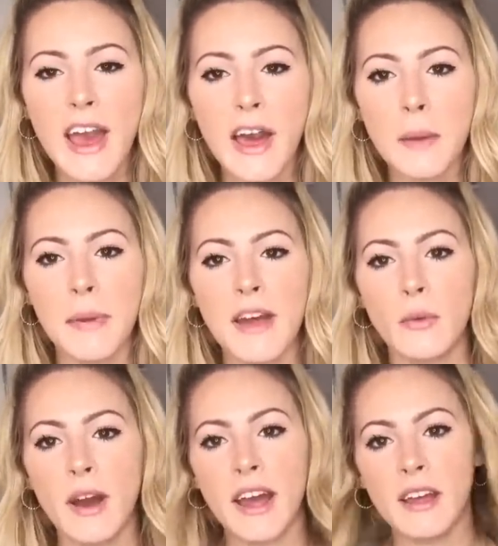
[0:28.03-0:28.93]
And by
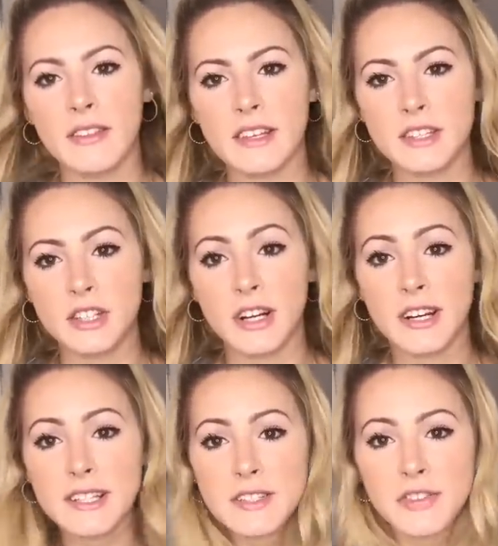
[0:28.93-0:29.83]
the way, this
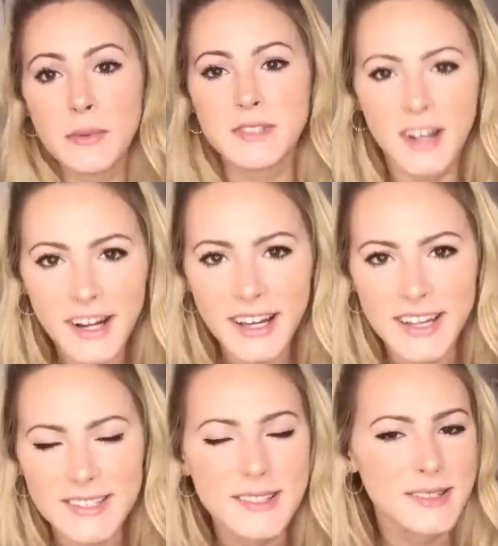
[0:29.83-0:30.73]
shirt is from
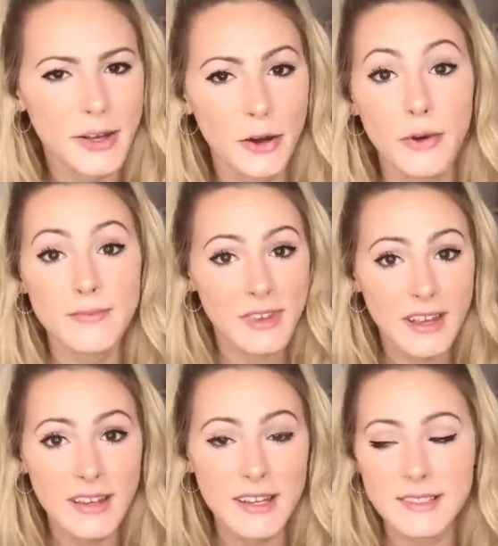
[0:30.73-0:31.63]
Target, so
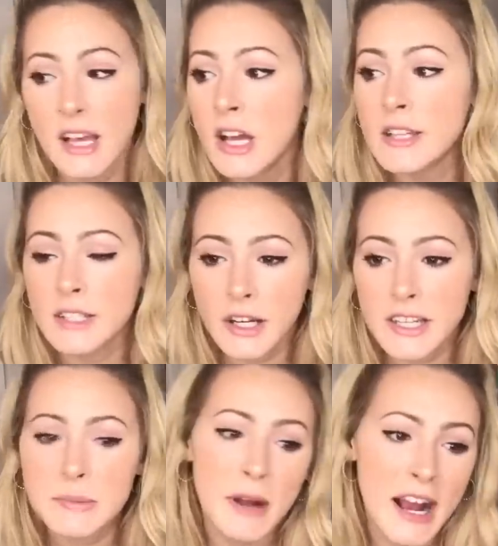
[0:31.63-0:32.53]
yes,
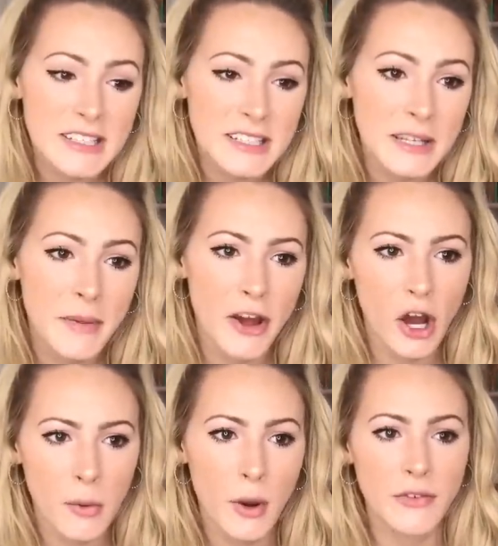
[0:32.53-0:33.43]
Target's practically my
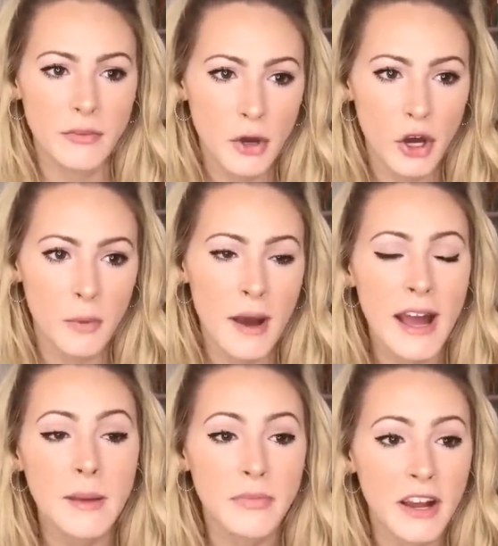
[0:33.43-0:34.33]
home away from home.
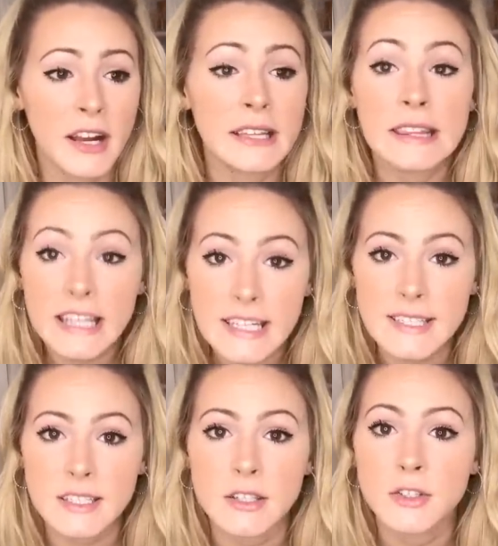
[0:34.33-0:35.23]
I am there at
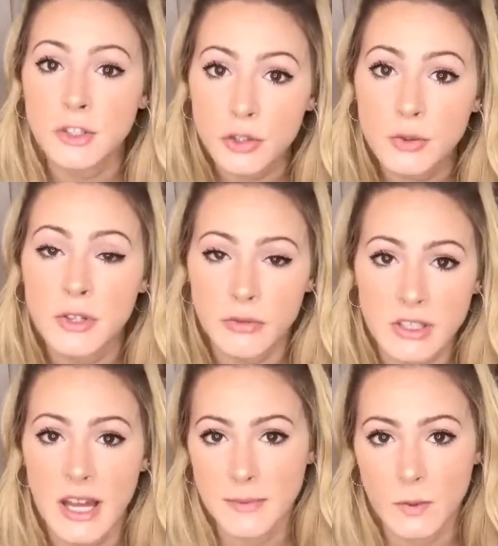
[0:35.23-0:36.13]
least two to three
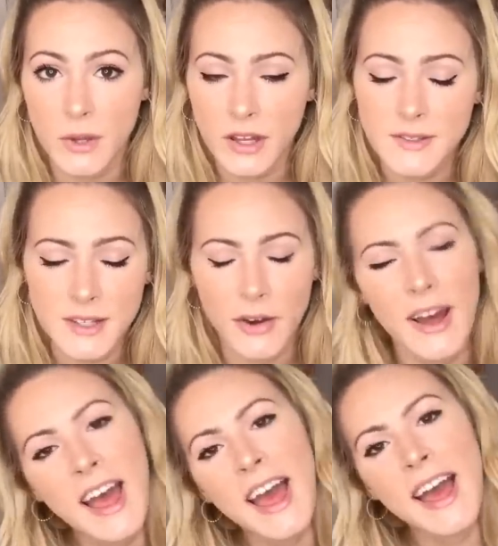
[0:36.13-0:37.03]
times a week. So
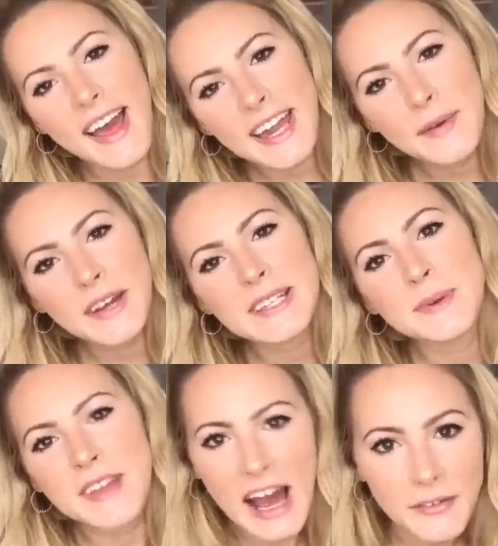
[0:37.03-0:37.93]
anyways,
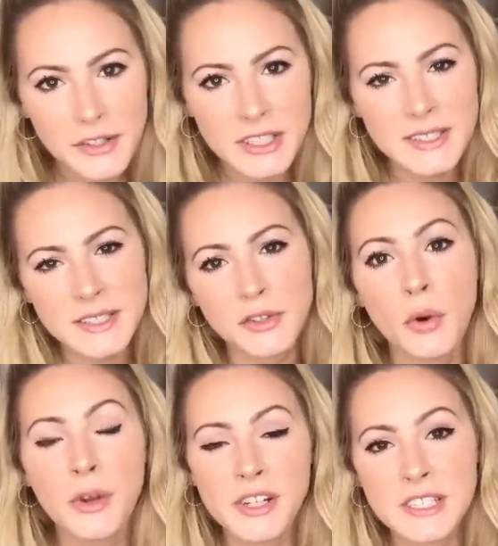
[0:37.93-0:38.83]
without further
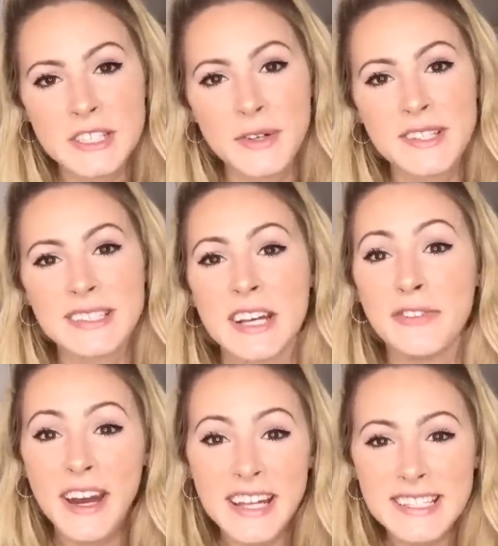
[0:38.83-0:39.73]
ado, we are just going to get
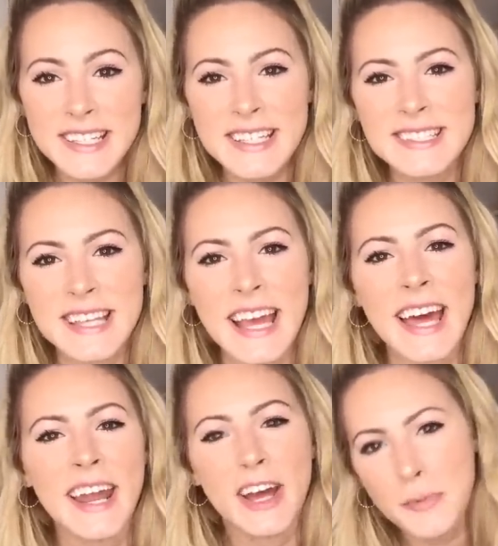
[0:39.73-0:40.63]
right into this
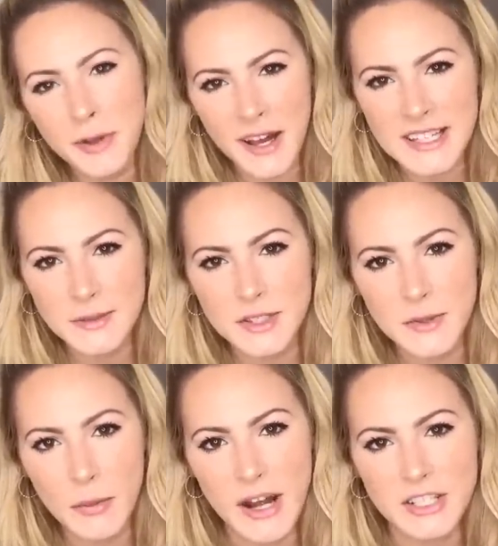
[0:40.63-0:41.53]
and I hope you guys will
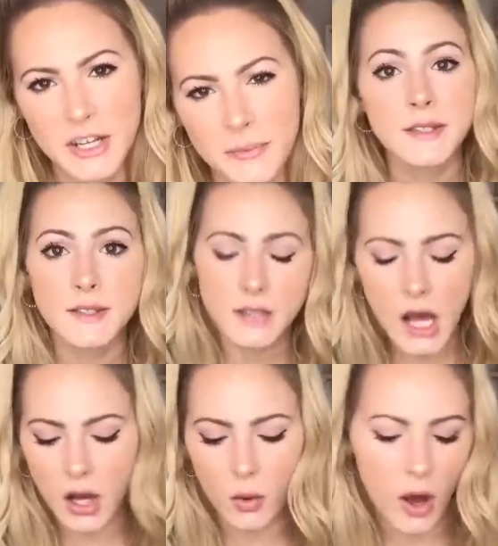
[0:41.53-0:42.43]
enjoy watching.
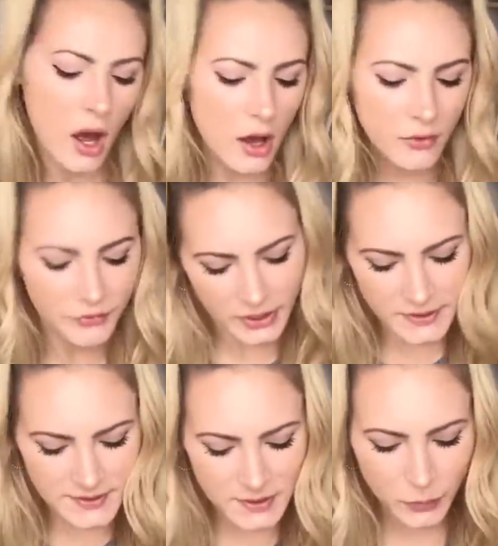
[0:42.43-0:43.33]
So
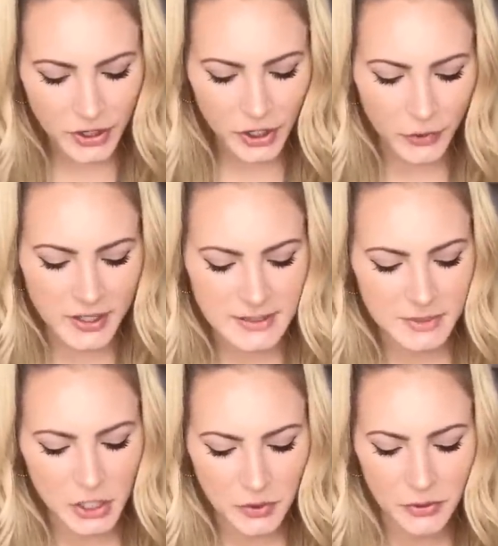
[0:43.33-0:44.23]
First, we are going to
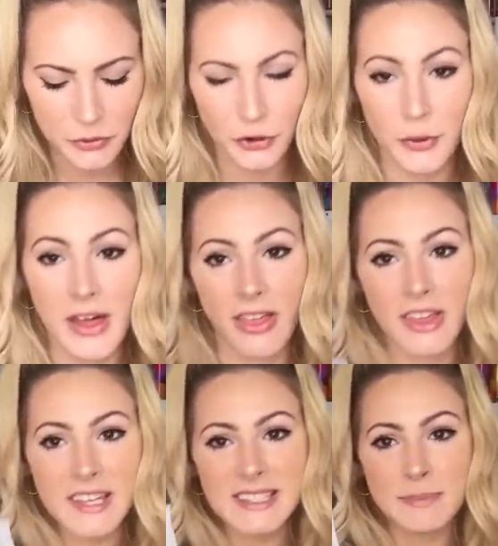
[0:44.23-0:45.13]
be going through
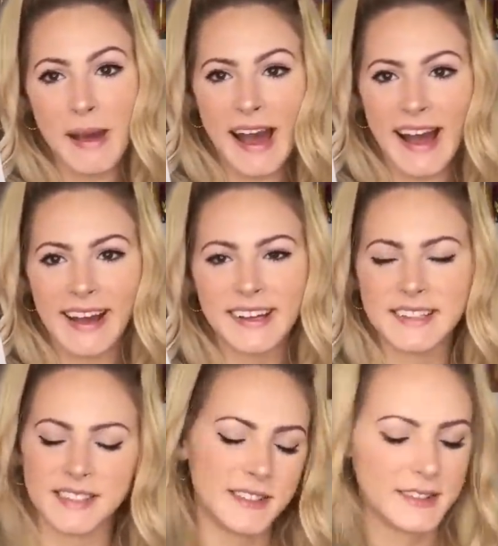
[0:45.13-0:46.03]
this bag
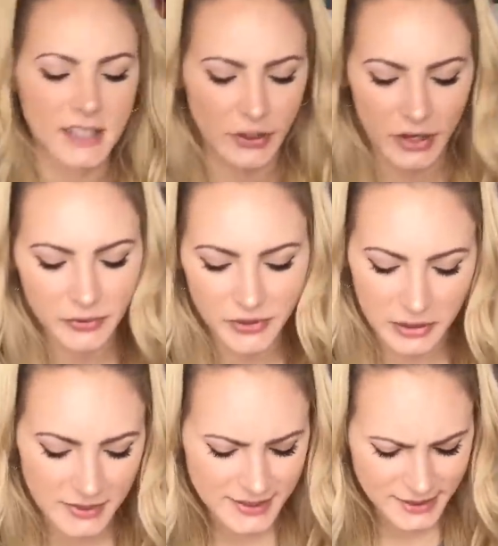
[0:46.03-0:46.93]
because it's sitting right in
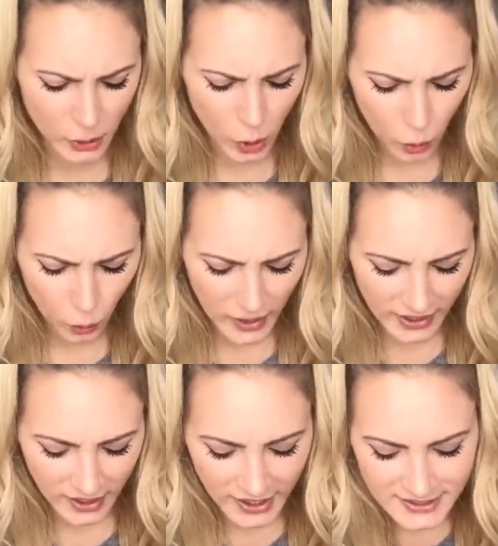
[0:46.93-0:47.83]
front of me, so
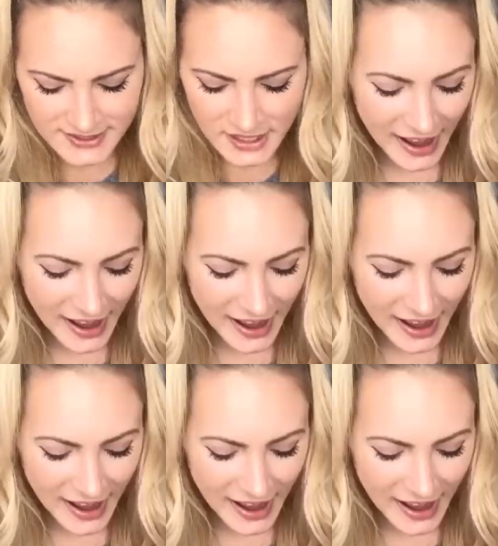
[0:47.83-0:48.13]
why not?